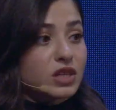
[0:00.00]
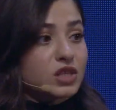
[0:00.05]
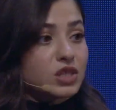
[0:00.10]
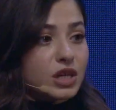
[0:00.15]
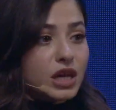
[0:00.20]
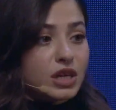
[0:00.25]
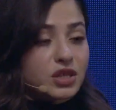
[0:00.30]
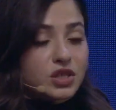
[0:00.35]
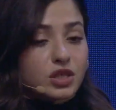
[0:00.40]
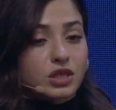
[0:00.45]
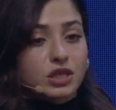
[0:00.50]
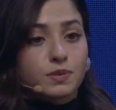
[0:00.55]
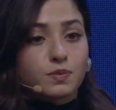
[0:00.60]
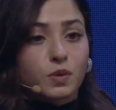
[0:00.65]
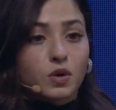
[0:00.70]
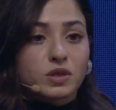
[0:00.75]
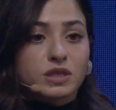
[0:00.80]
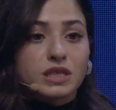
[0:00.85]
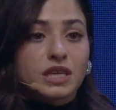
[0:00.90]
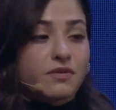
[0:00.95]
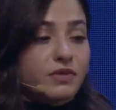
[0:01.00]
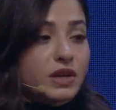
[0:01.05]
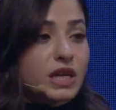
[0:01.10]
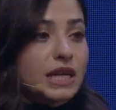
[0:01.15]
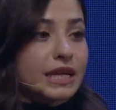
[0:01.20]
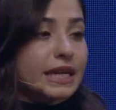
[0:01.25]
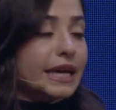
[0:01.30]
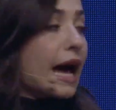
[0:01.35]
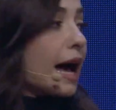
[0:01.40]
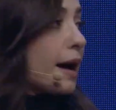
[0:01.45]
education and sports even
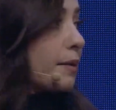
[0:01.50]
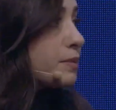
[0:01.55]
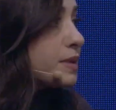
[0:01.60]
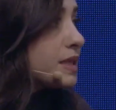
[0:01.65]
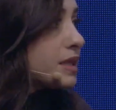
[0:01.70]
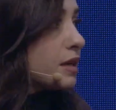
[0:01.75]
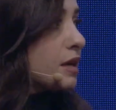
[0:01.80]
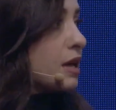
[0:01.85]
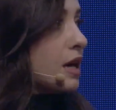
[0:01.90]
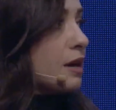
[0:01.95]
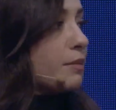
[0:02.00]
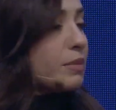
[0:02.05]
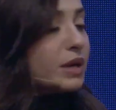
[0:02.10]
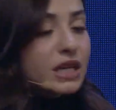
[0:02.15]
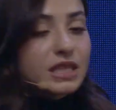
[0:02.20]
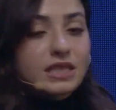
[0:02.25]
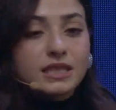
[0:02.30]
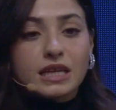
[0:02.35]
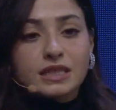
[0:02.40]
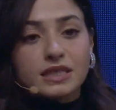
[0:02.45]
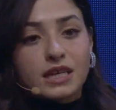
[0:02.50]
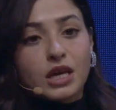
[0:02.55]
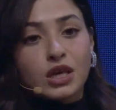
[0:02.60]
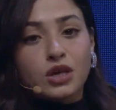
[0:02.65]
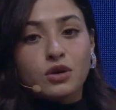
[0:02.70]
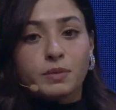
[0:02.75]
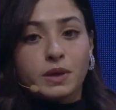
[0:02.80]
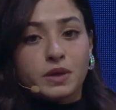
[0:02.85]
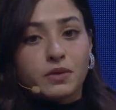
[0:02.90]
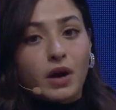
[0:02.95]
in camps, because that's a
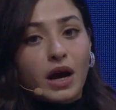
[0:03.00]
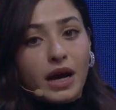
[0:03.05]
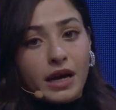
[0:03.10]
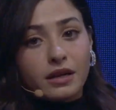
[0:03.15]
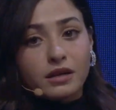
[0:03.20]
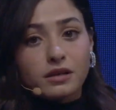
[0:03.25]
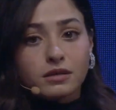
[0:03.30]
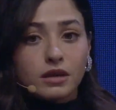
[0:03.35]
human right.